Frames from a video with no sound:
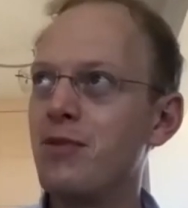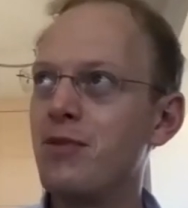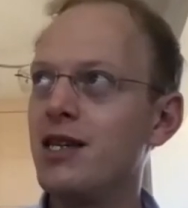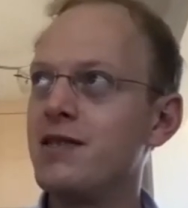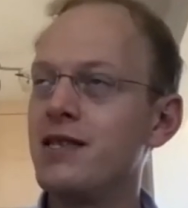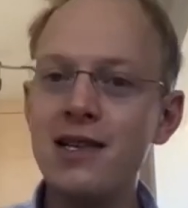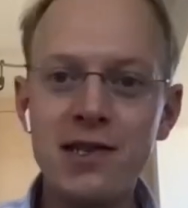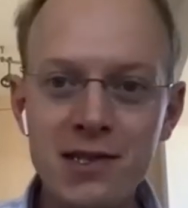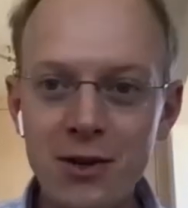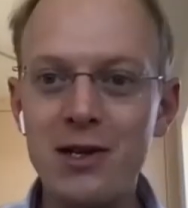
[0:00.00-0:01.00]
it is
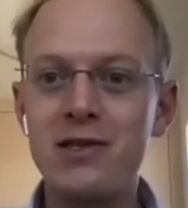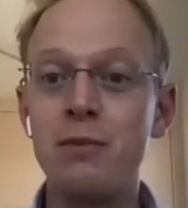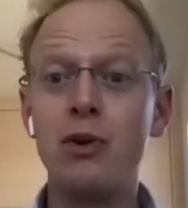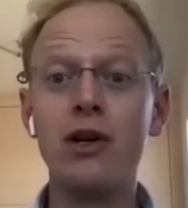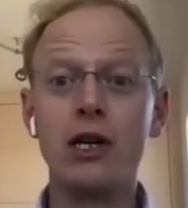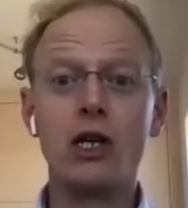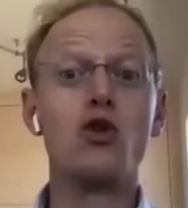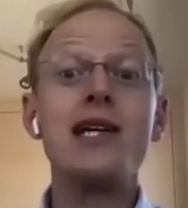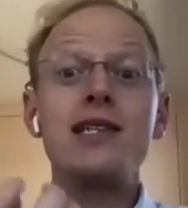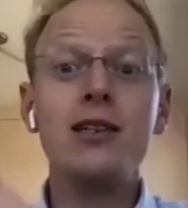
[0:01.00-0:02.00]
necessary to put a
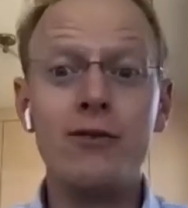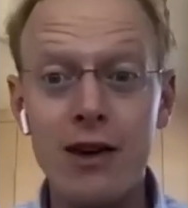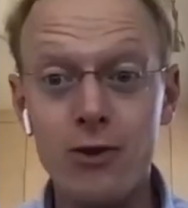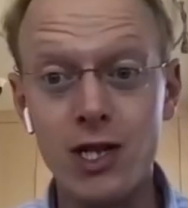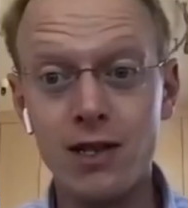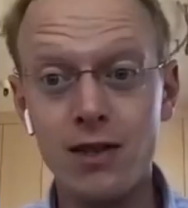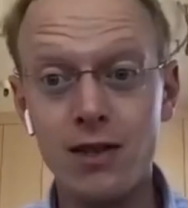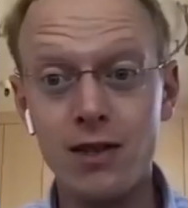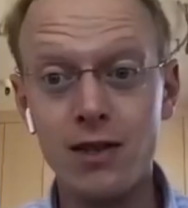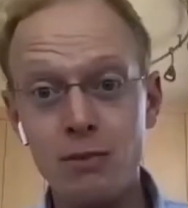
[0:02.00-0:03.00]
great deal of energy into the
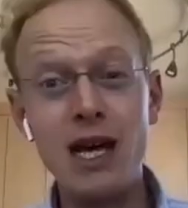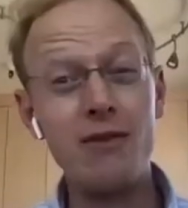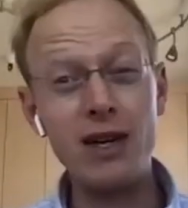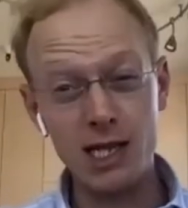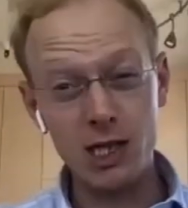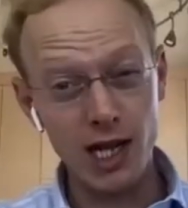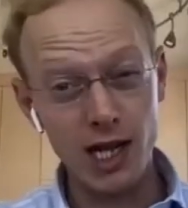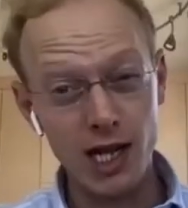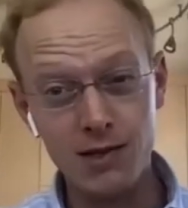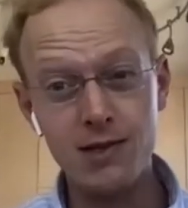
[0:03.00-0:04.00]
system to have any
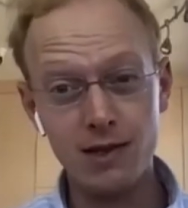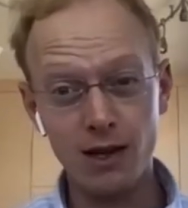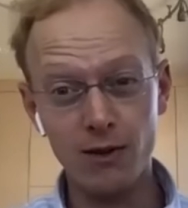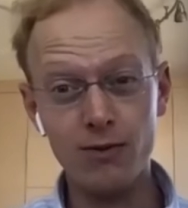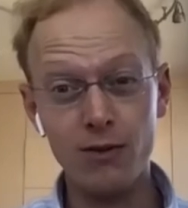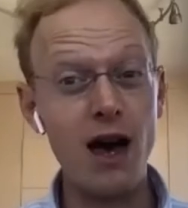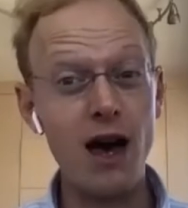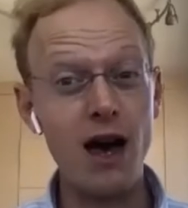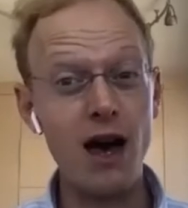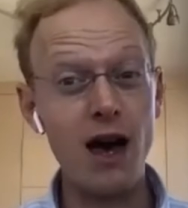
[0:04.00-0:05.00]
chance of having
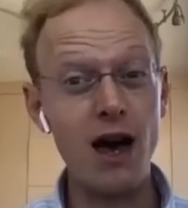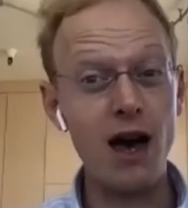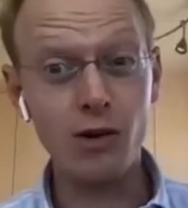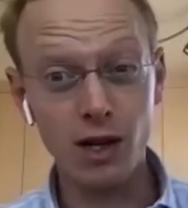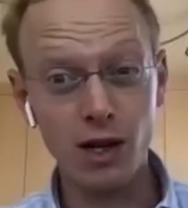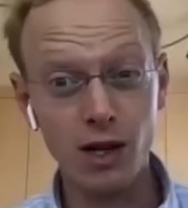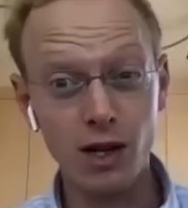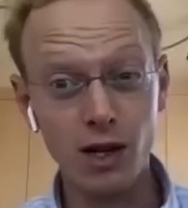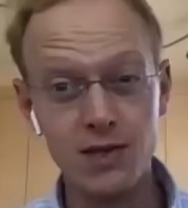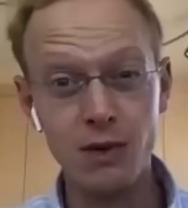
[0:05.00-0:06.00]
the former outcome
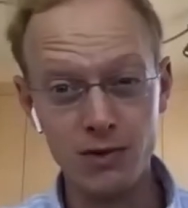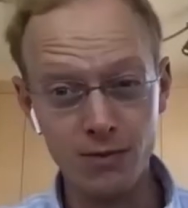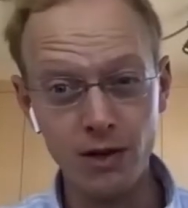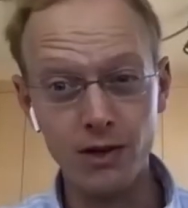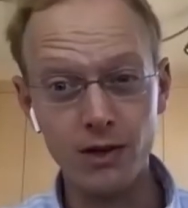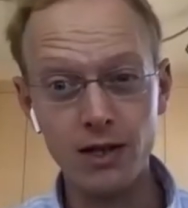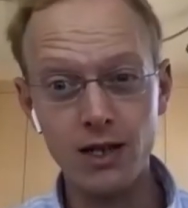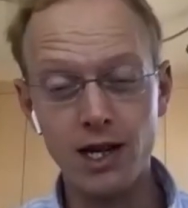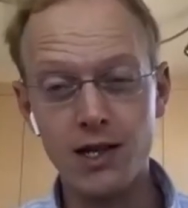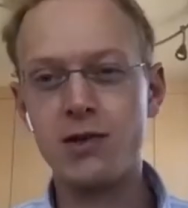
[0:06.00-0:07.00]
as opposed to failure.
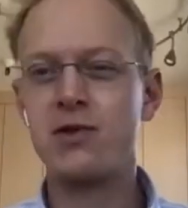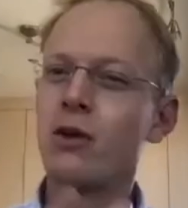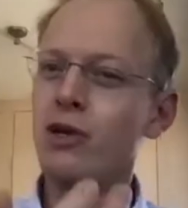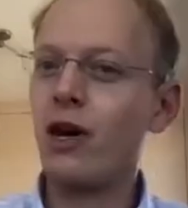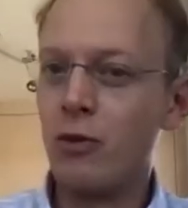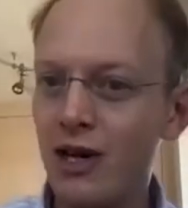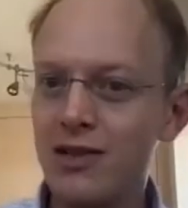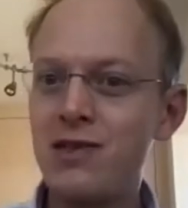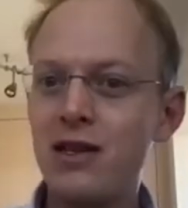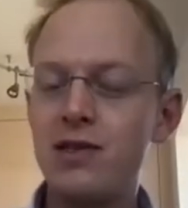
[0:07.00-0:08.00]
And so starting with
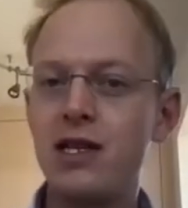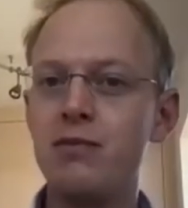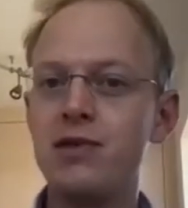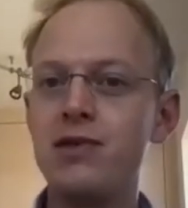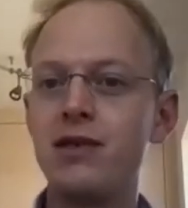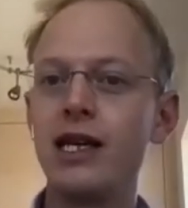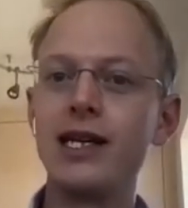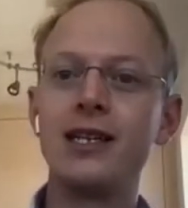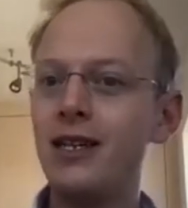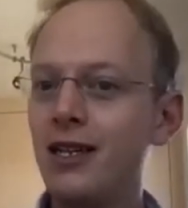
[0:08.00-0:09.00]
$100 seems
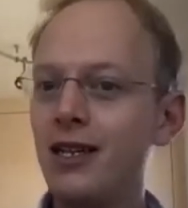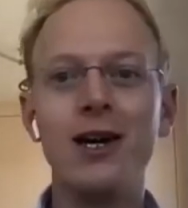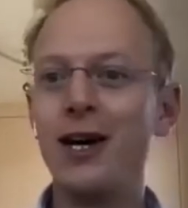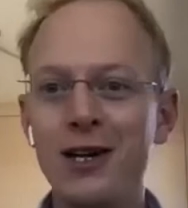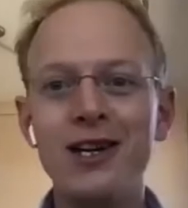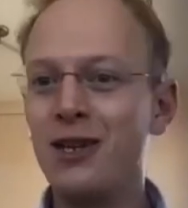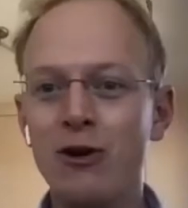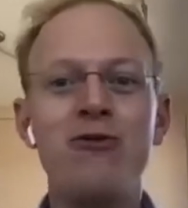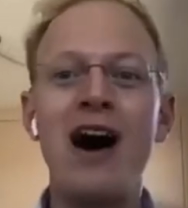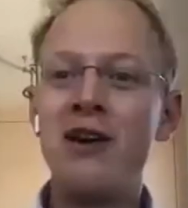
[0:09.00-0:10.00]
like
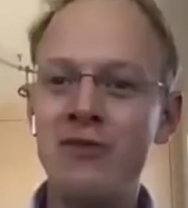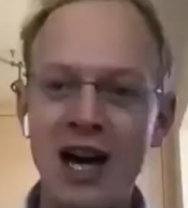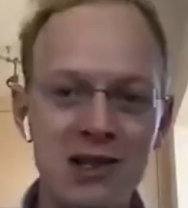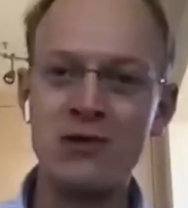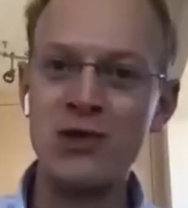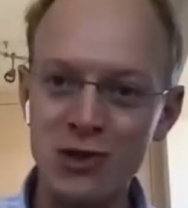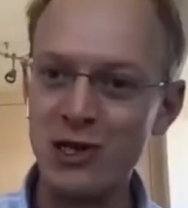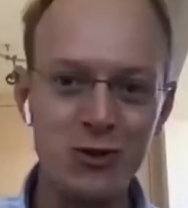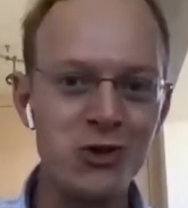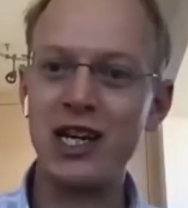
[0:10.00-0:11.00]
5 nines of certainty
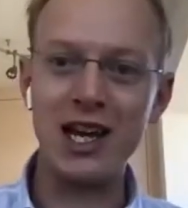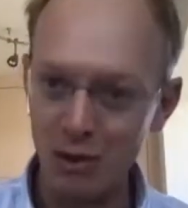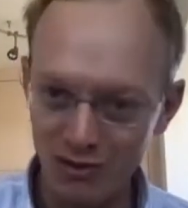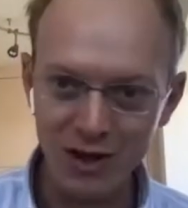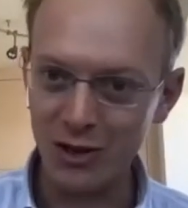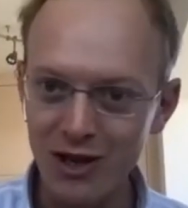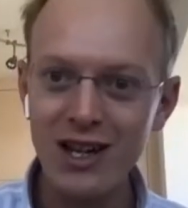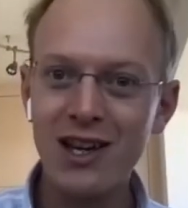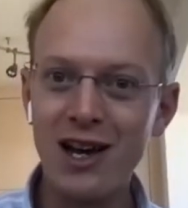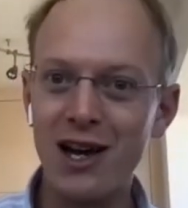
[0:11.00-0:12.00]
you're just going to end up in failure.
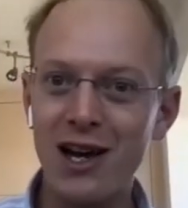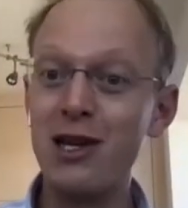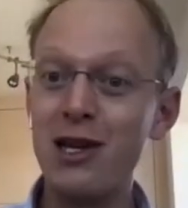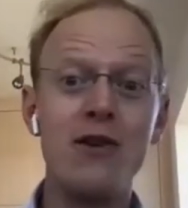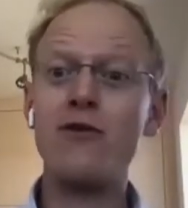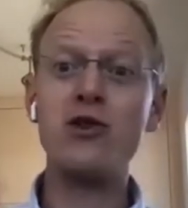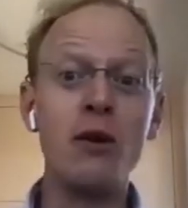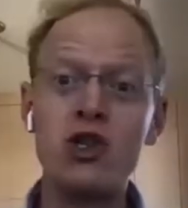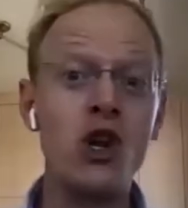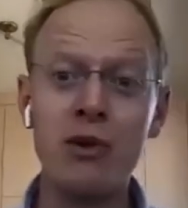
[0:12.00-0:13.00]
If you tell me
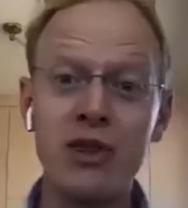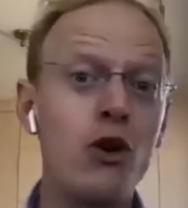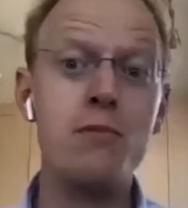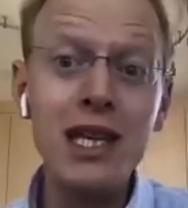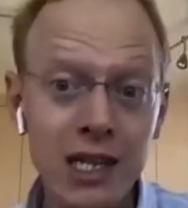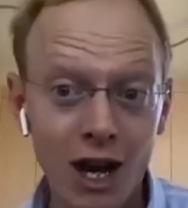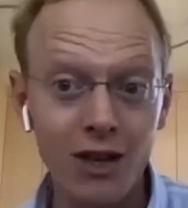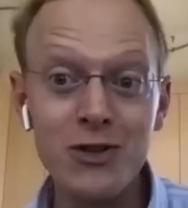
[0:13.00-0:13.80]
you're starting with $100 million,